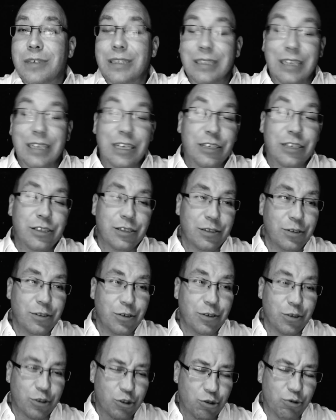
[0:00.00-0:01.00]
unless
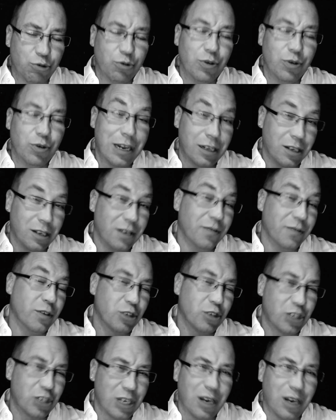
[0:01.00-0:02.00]
you're true and love
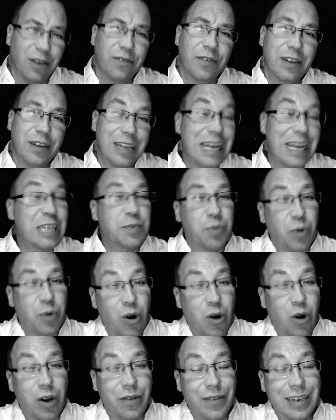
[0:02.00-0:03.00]
yourself. And that's
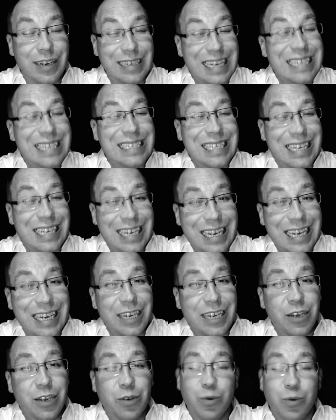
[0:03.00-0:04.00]
part of it. That's the
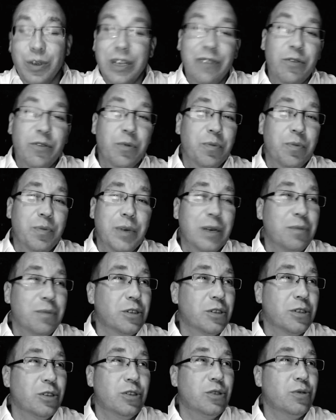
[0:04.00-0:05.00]
key. You will never be
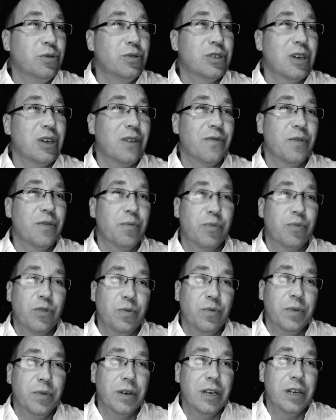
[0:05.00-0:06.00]
able to do
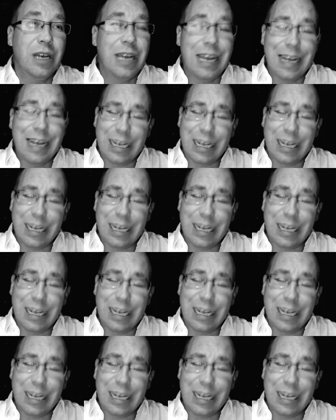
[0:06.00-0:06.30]
self-improvement.